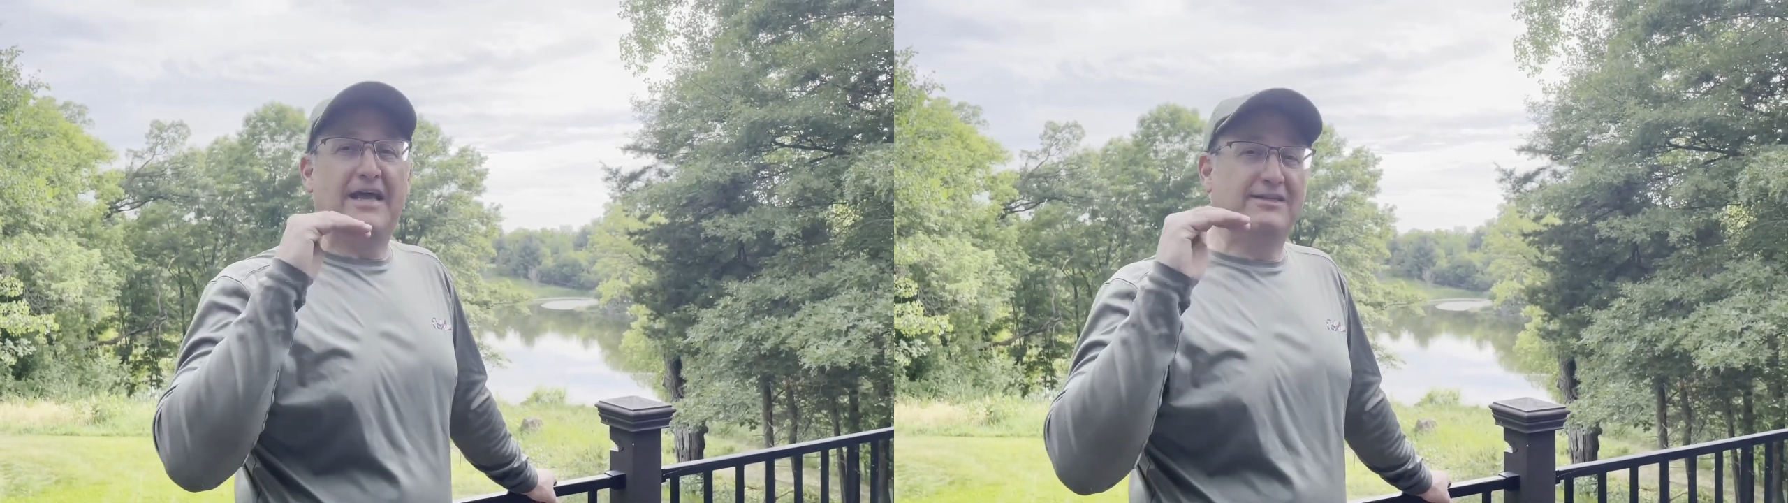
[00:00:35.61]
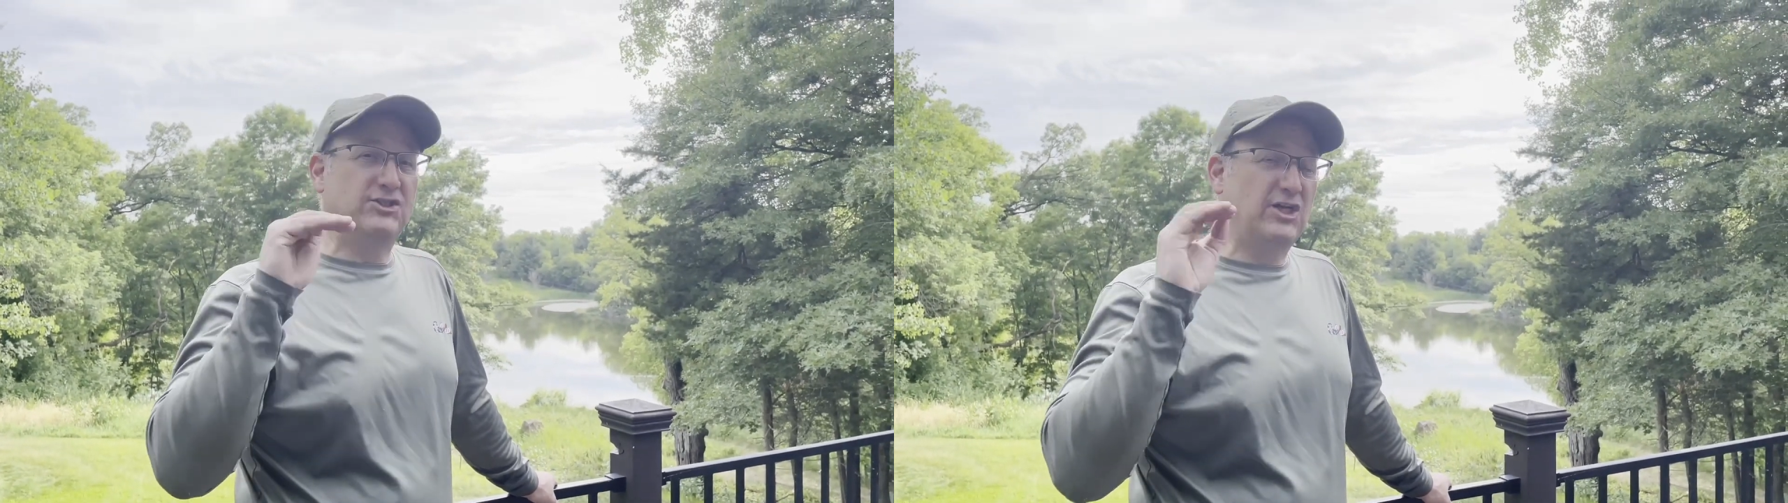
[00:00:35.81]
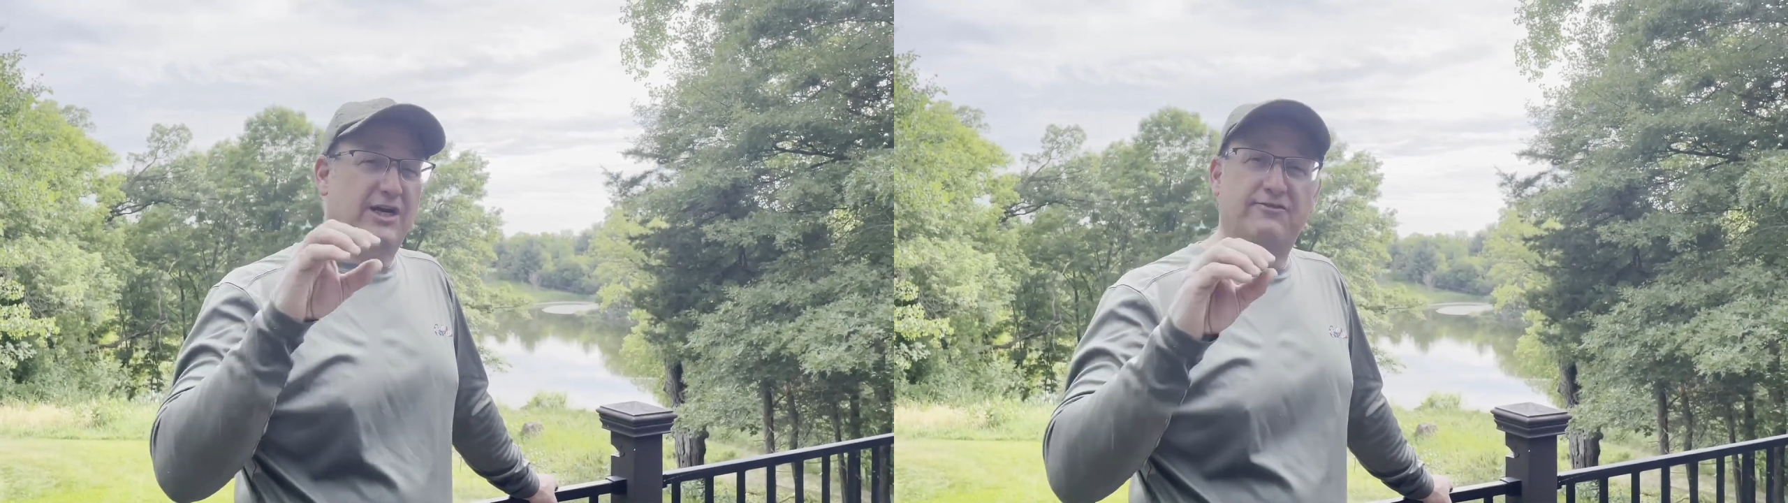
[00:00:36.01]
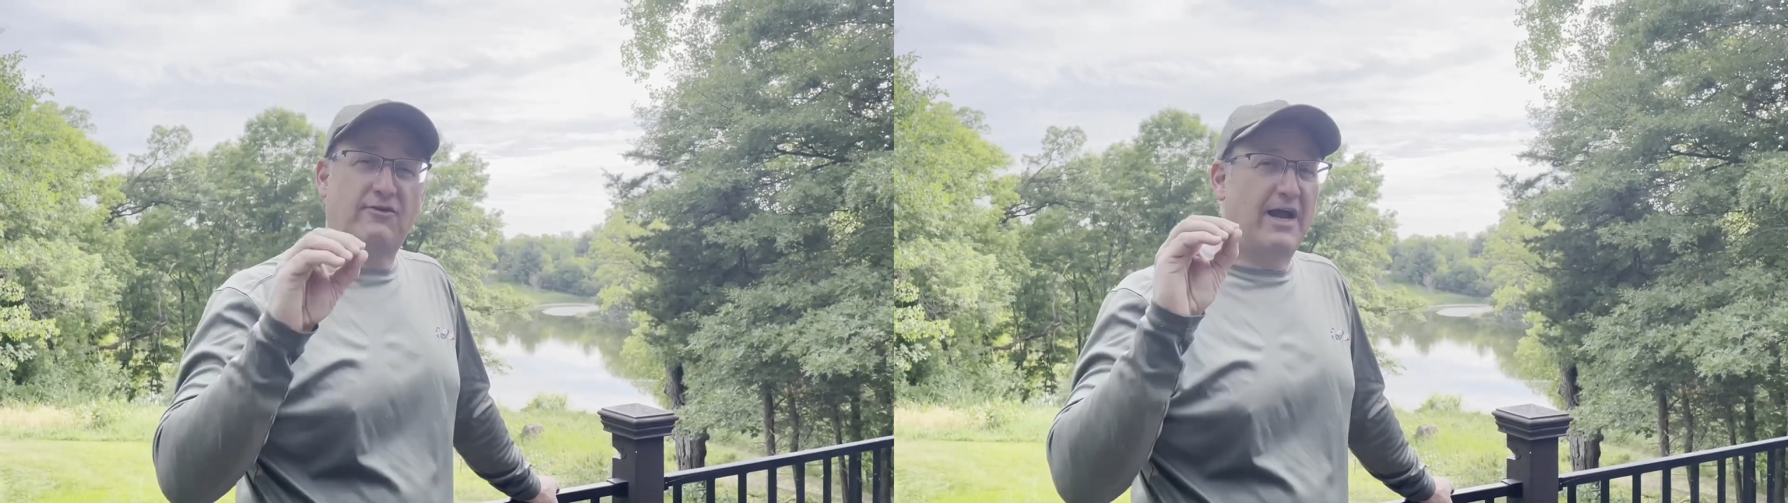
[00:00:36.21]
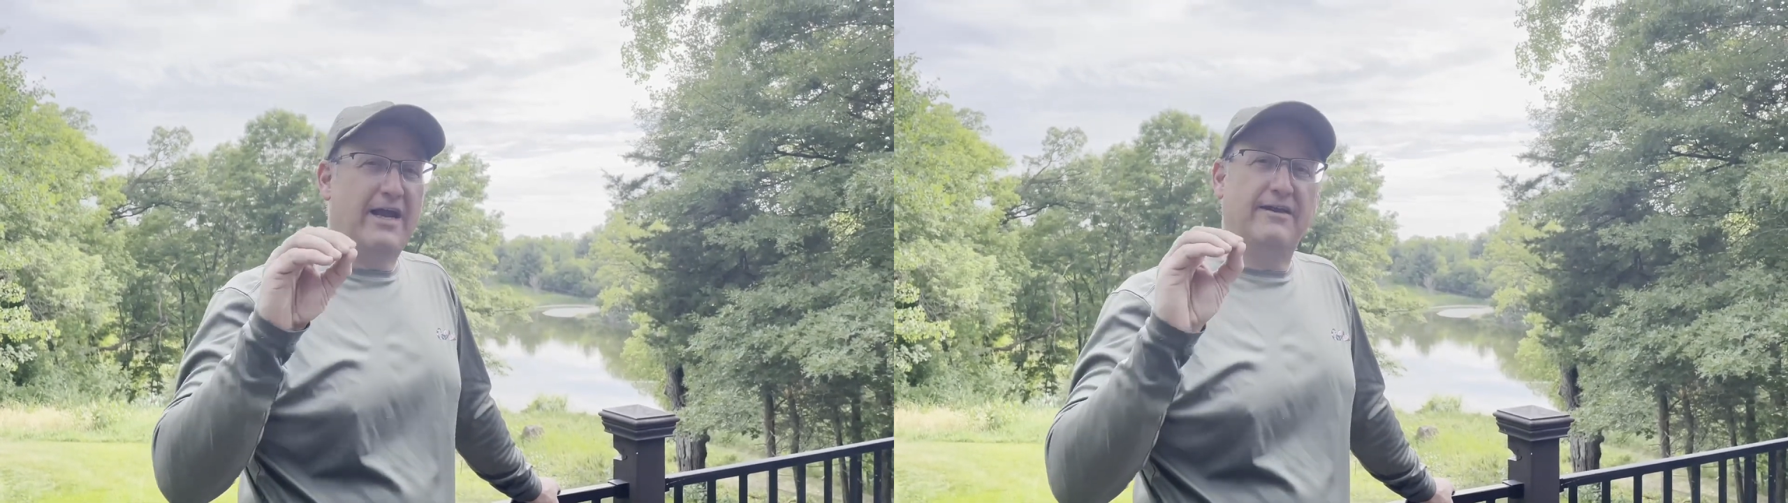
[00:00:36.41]
that's just
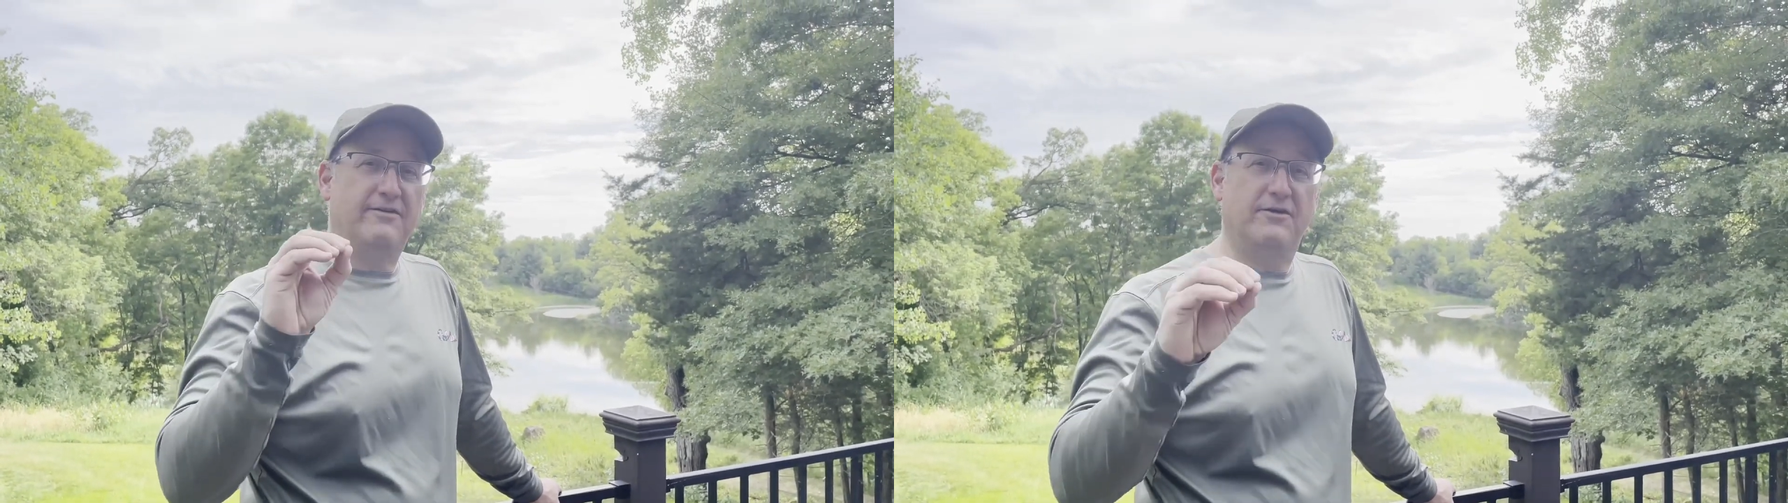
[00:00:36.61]
trying